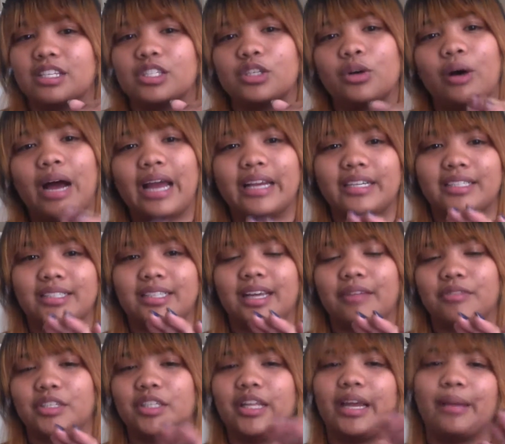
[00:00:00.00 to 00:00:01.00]
So I just
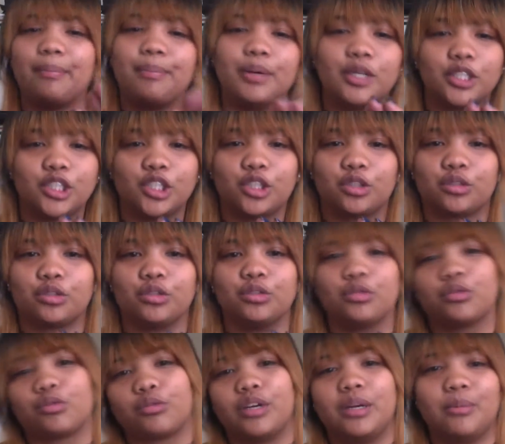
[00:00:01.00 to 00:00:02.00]
have to push through
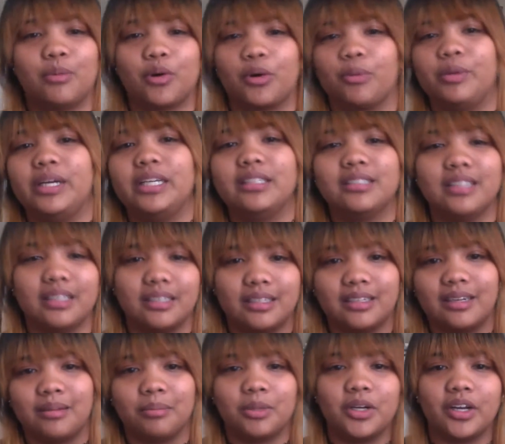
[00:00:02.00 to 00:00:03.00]
3 more weeks and
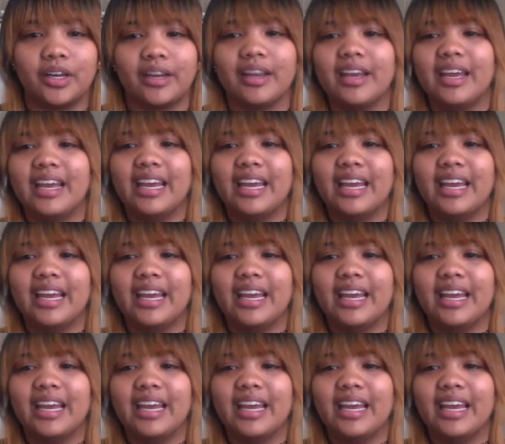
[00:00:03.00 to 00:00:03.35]
then I'm good.